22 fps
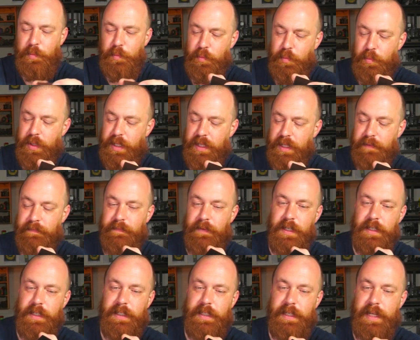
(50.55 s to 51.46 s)
Pretty
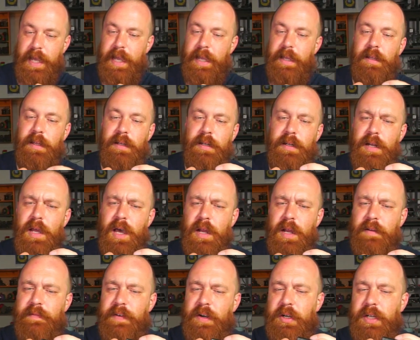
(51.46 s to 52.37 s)
fun day.
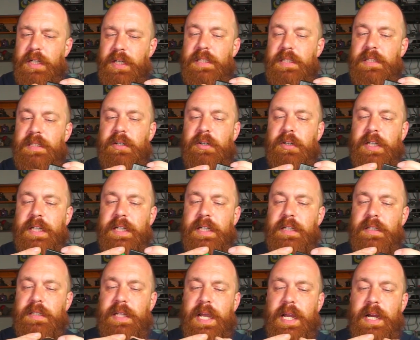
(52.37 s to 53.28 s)
Not a very
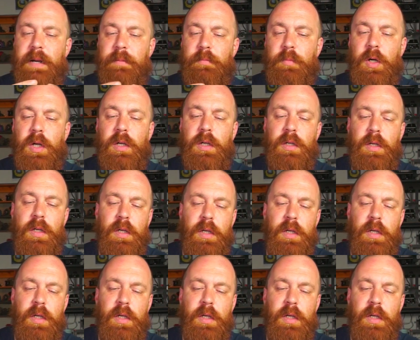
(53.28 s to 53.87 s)
serious camera.